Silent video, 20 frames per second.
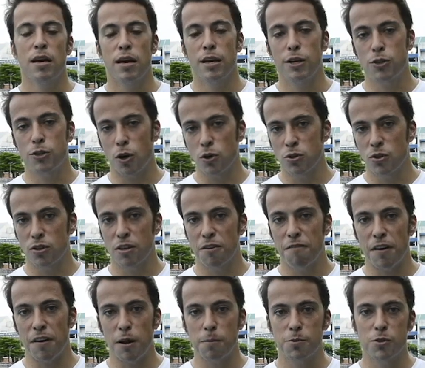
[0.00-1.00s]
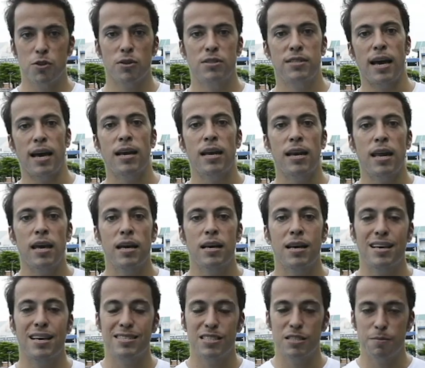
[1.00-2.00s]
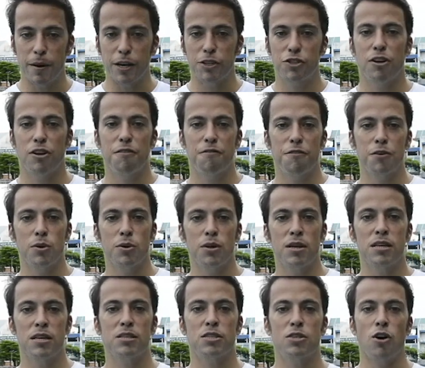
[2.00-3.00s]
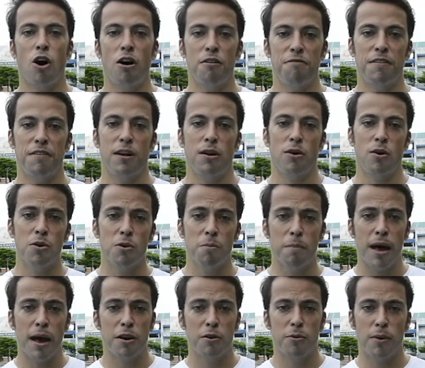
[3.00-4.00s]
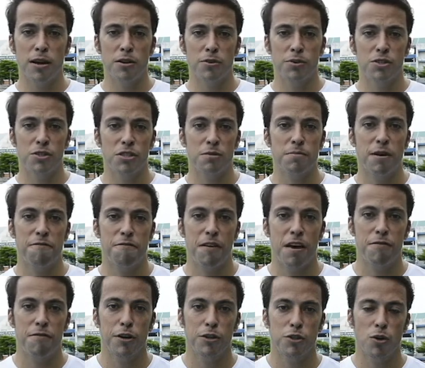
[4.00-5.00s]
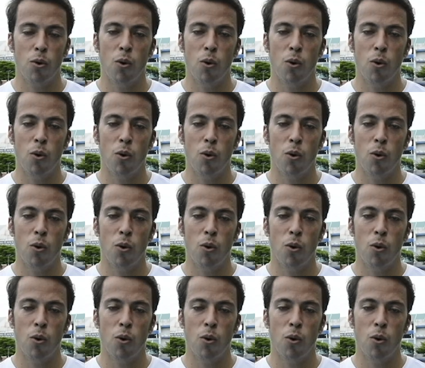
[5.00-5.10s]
It also develops your technique, especially if you do this off a long bike ride, which is my favorite,